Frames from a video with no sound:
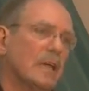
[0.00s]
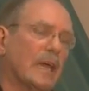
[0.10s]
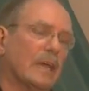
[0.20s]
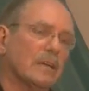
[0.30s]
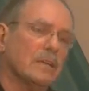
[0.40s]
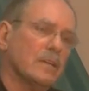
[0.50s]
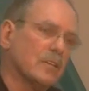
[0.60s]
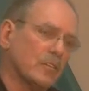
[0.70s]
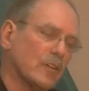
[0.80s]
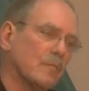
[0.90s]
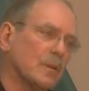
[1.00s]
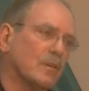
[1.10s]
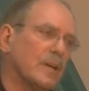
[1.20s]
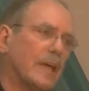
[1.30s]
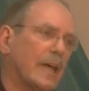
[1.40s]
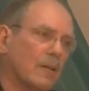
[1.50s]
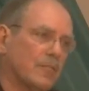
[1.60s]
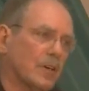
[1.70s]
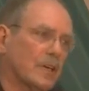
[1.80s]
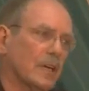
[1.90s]
and to some degree
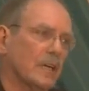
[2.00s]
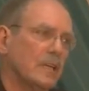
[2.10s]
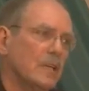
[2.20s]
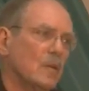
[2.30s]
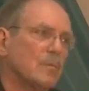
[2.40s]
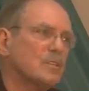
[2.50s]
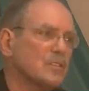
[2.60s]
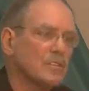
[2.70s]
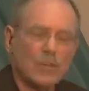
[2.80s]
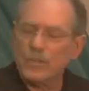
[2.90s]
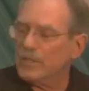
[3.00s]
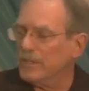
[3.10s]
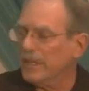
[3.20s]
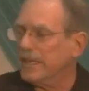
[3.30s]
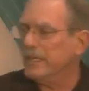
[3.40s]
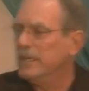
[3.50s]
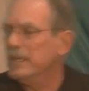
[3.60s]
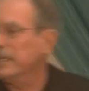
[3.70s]
Africa, but certainly